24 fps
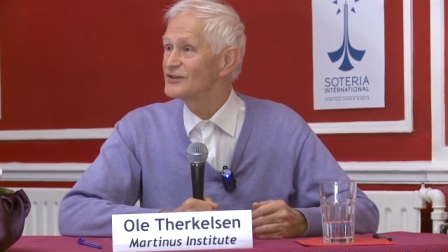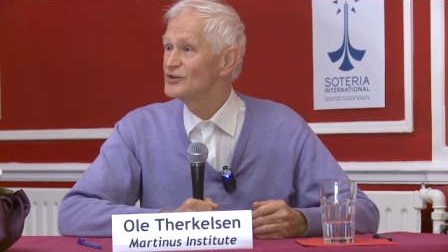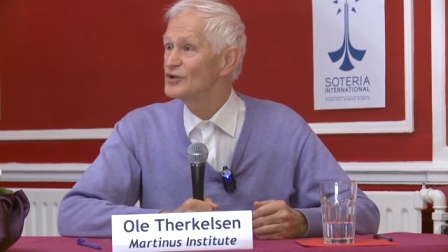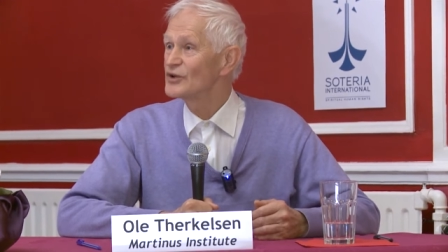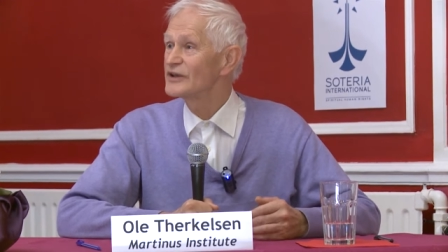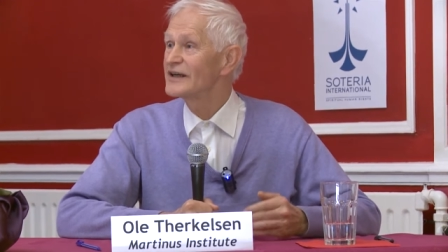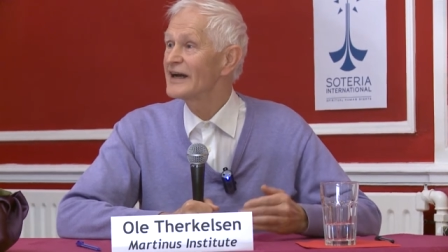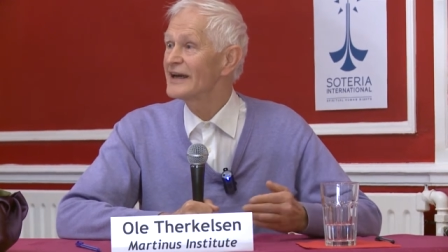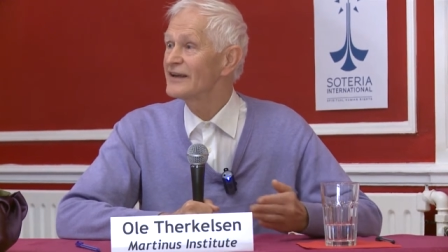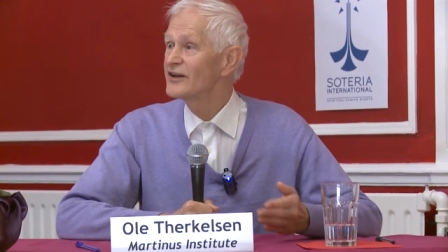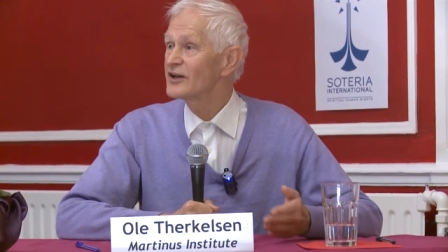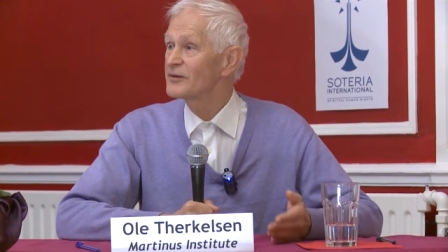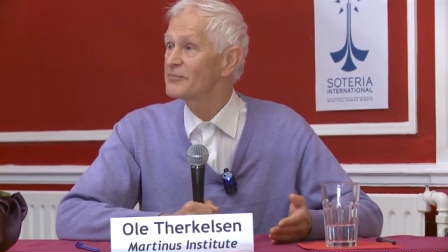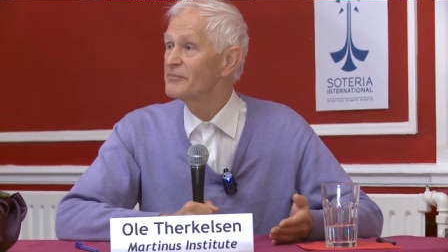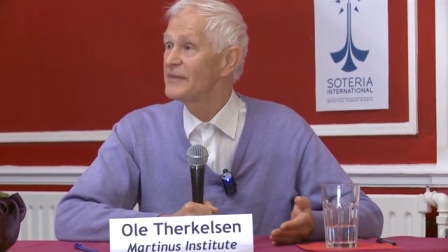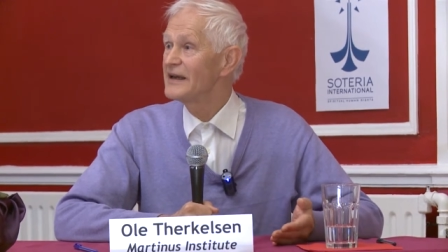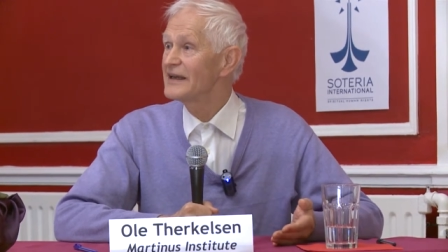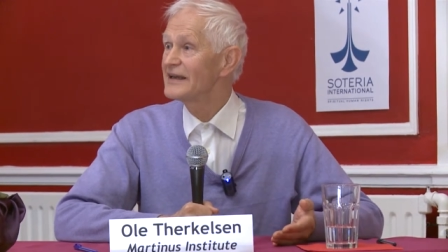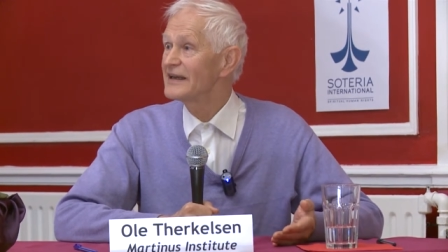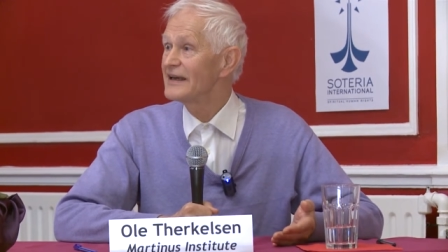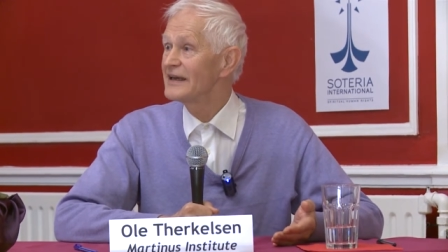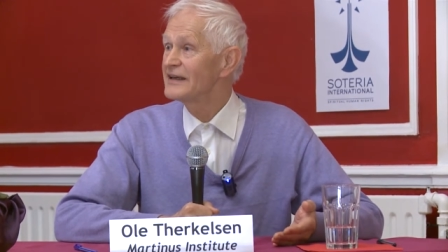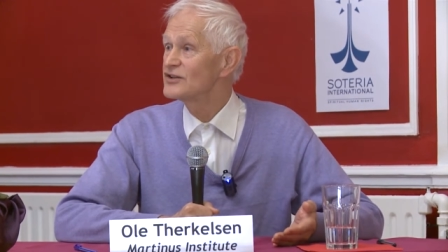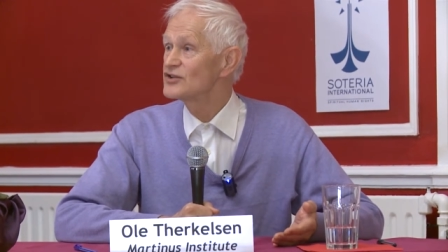You cannot
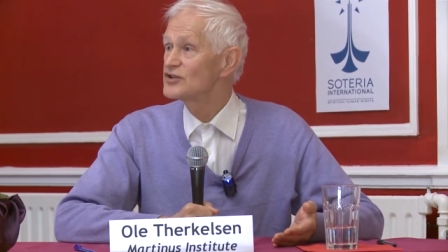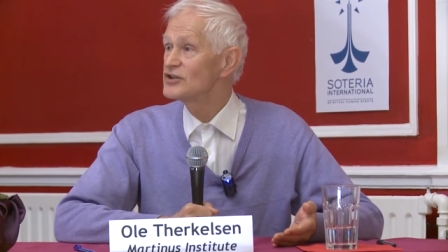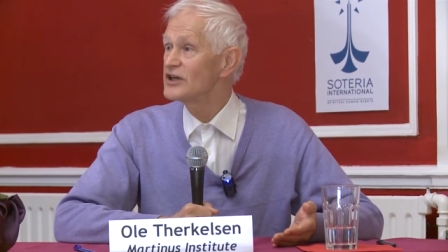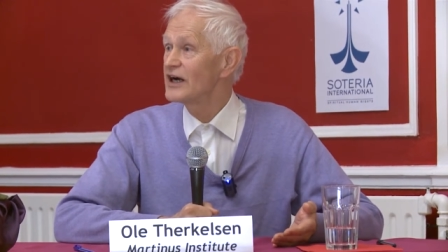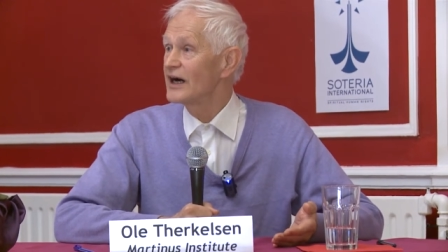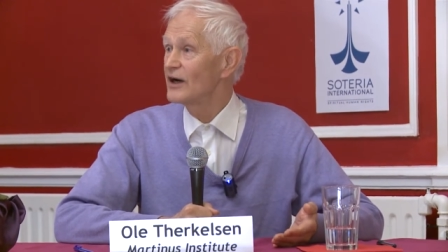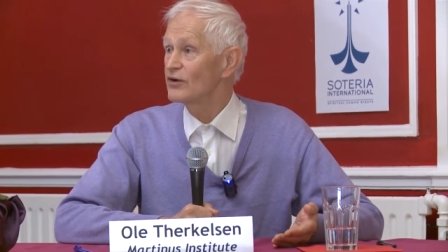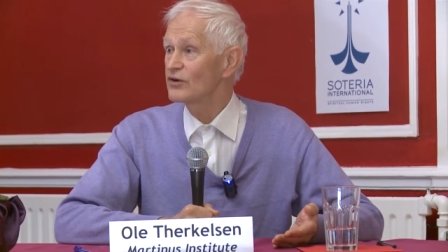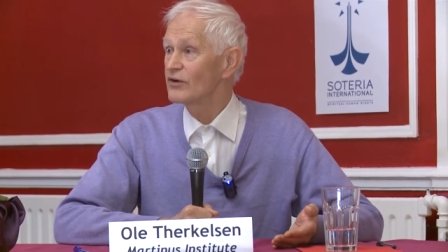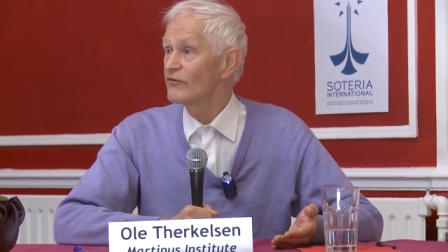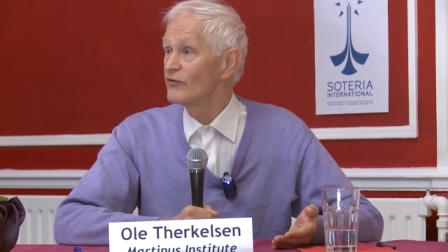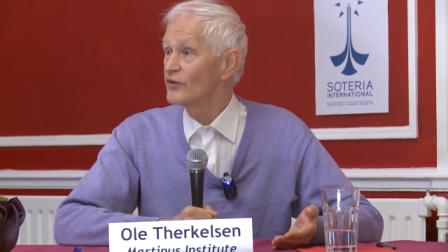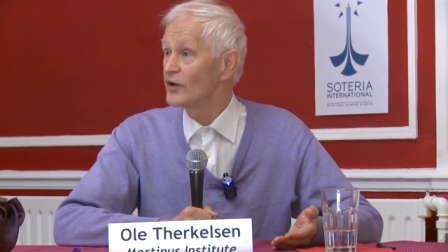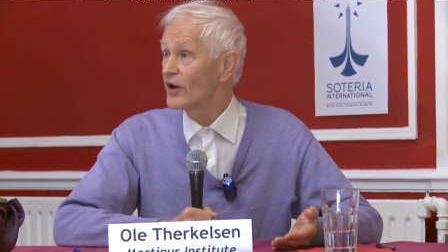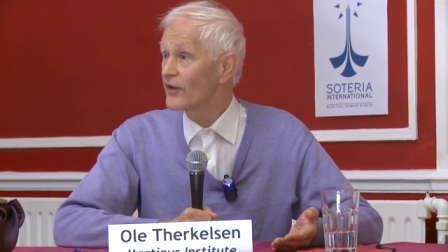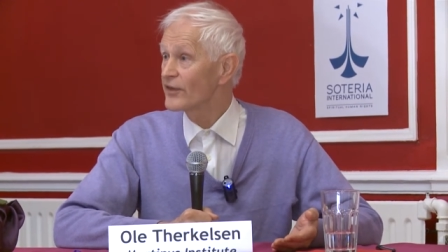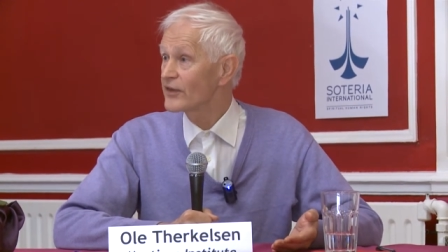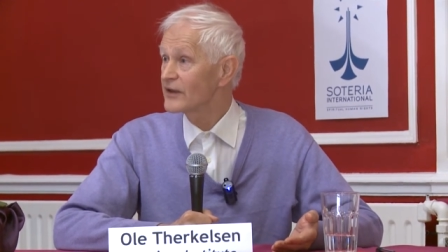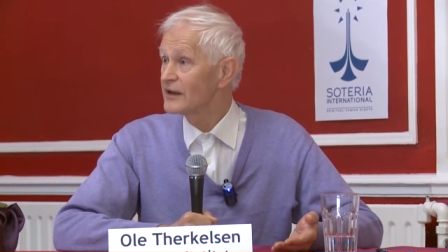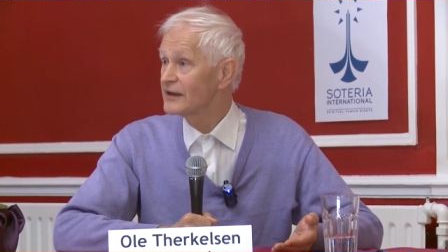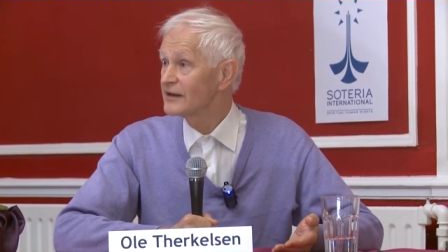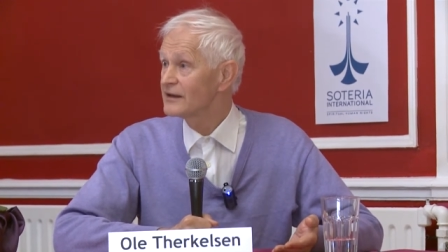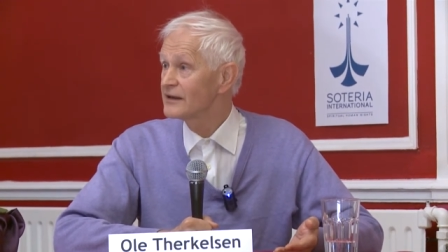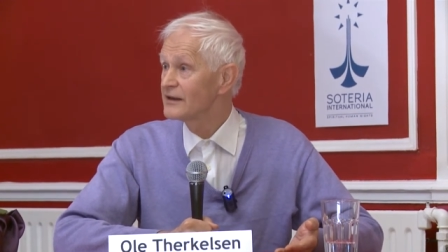make energy out of
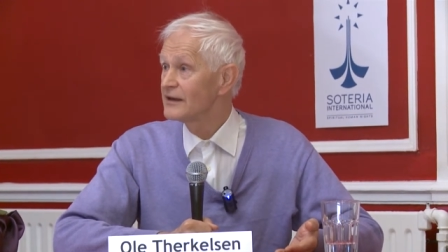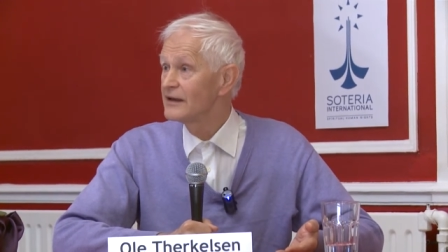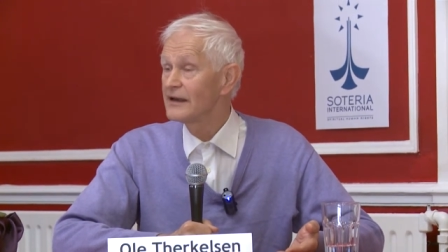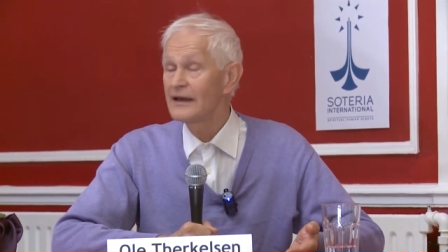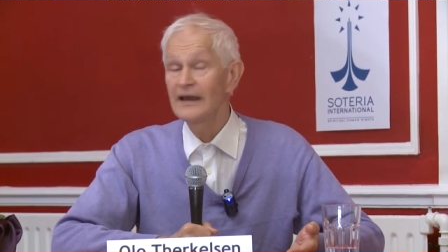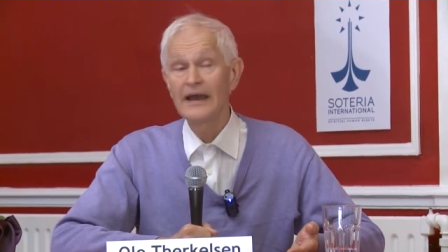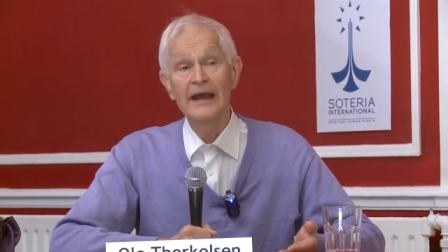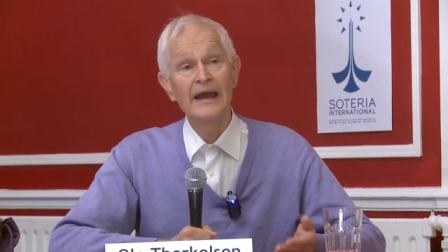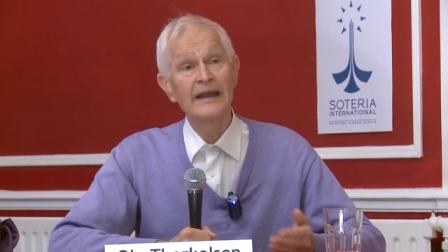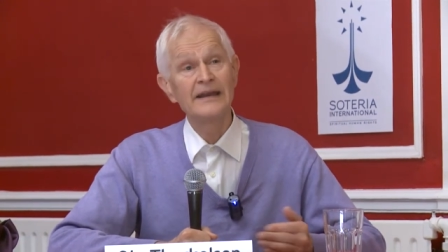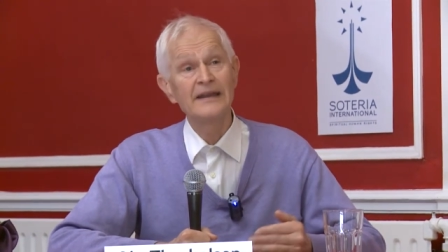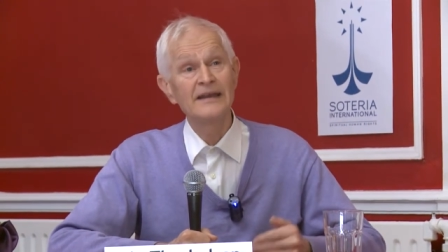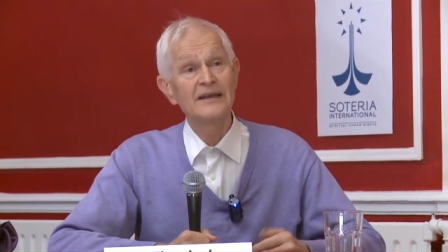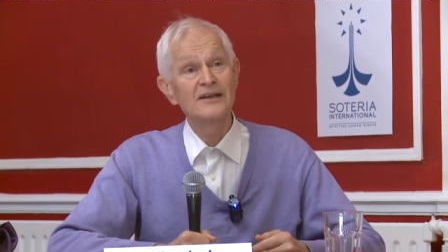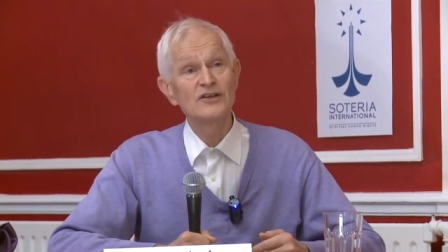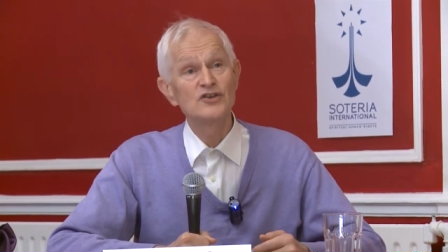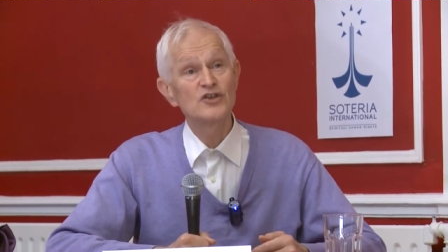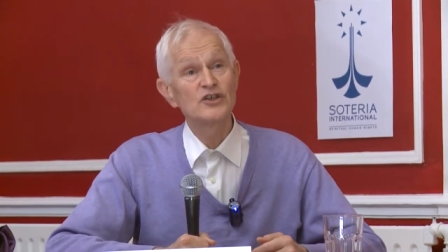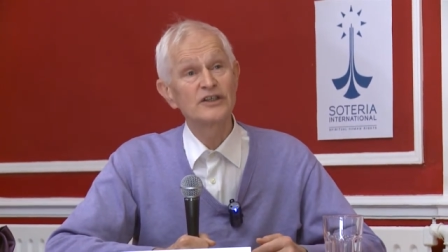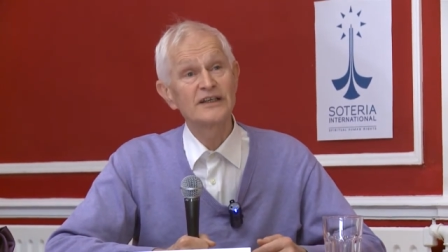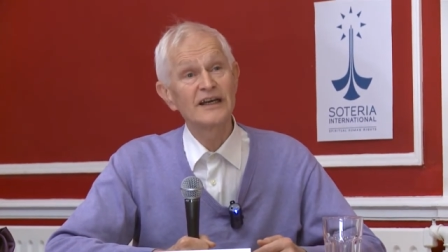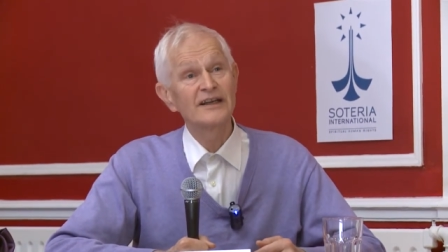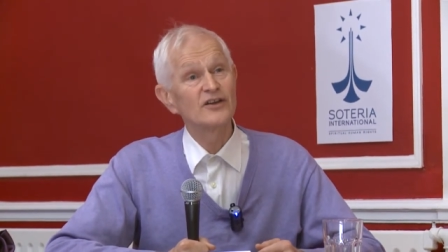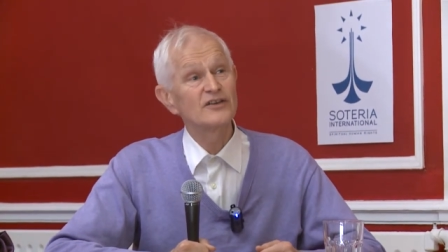nothing, and
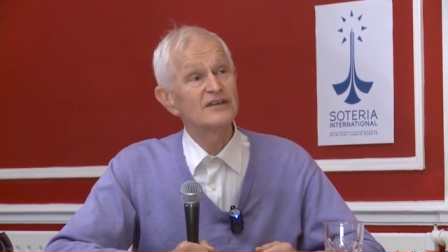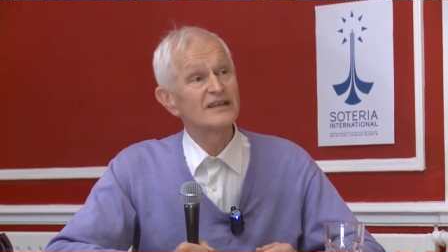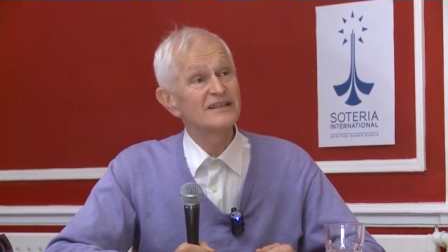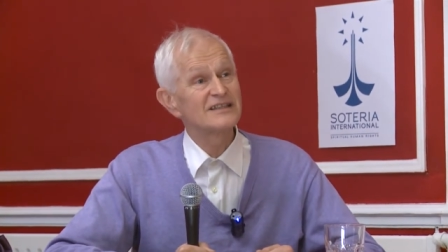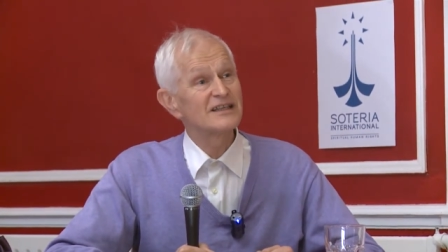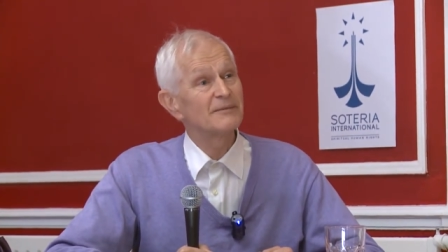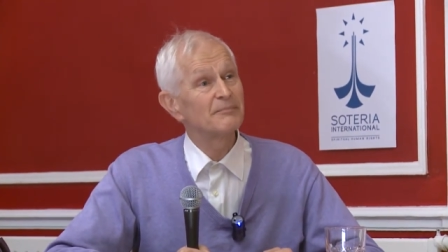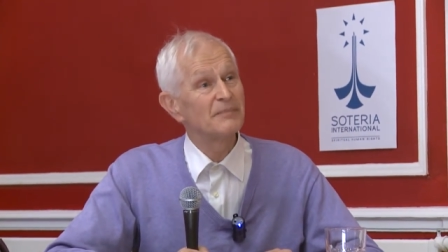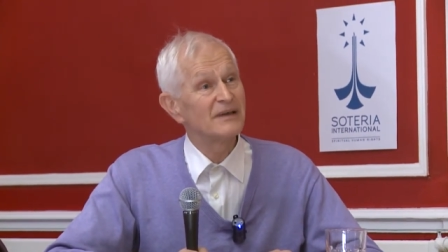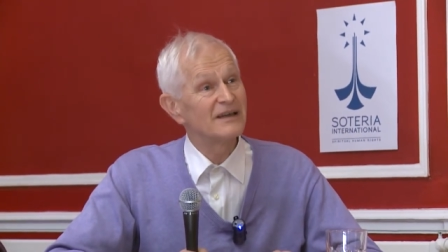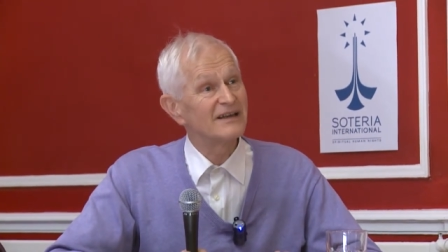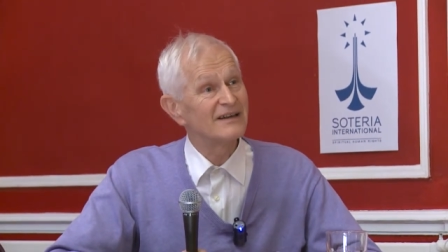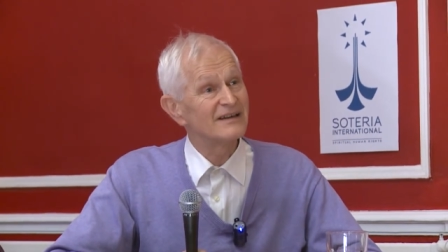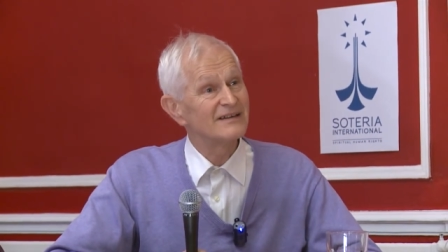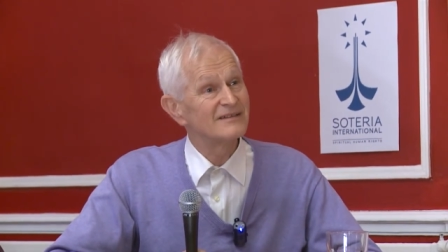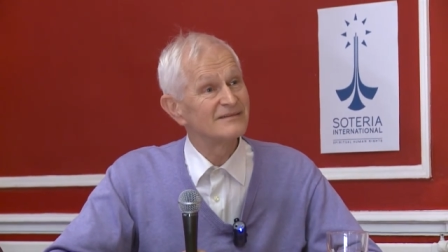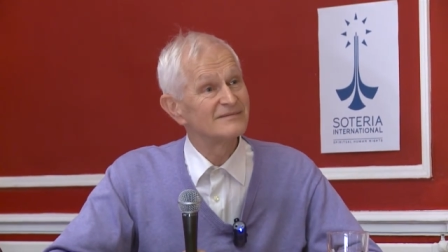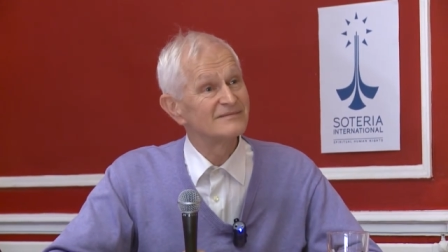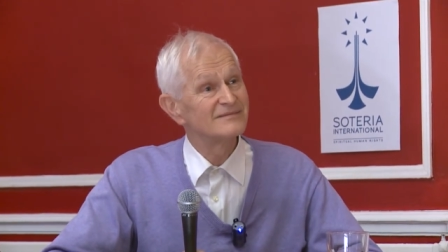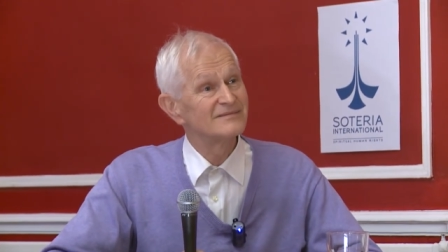energy cannot disappear.